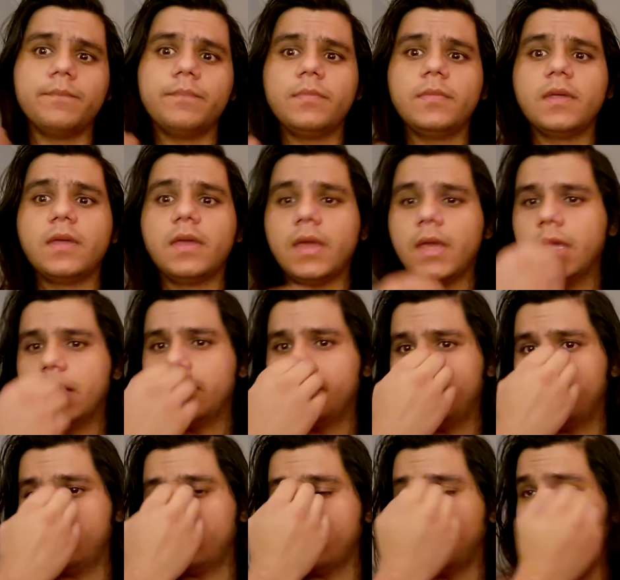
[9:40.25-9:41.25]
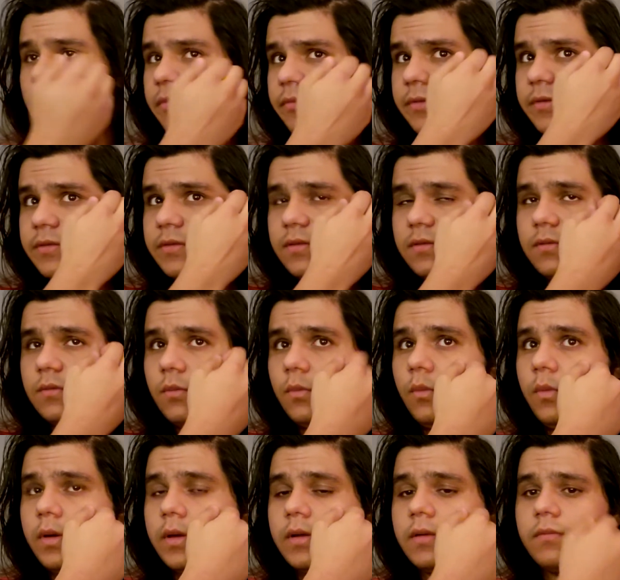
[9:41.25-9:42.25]
the king himself is
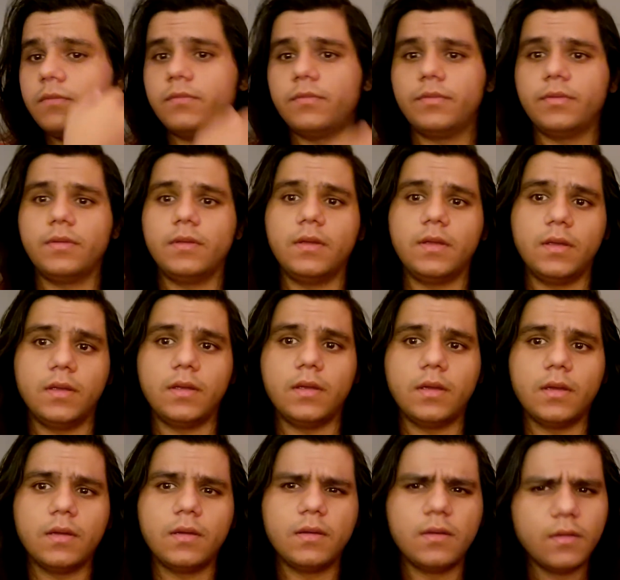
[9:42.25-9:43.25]
one of the